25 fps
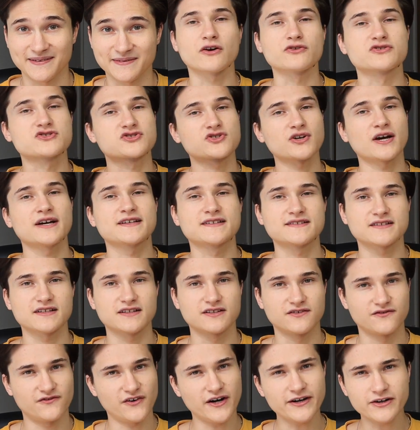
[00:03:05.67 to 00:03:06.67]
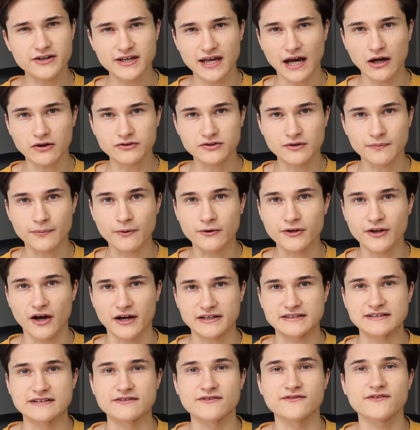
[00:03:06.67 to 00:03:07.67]
Now, stress is very
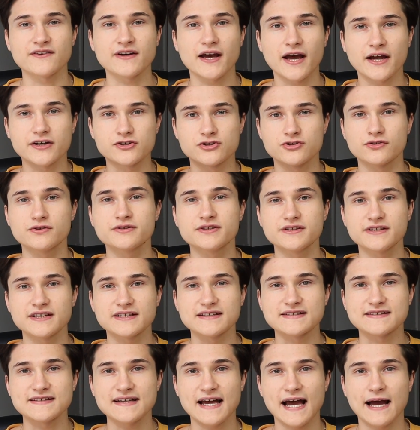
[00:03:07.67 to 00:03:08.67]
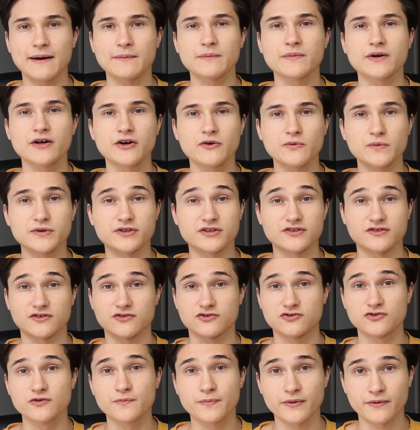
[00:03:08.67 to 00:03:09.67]
counterproductive, and during the exam, which is a
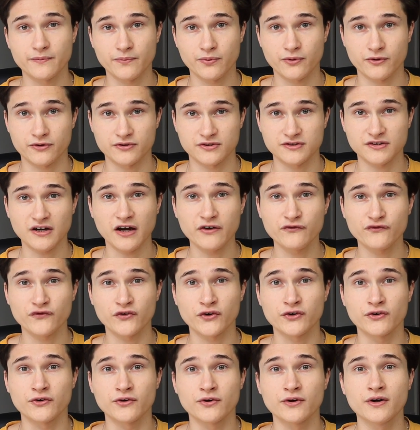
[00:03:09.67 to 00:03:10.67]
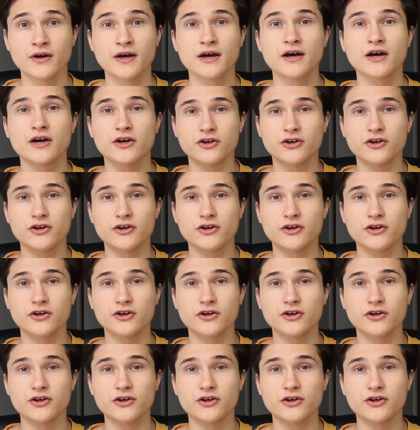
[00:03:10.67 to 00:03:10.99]
super important time for you,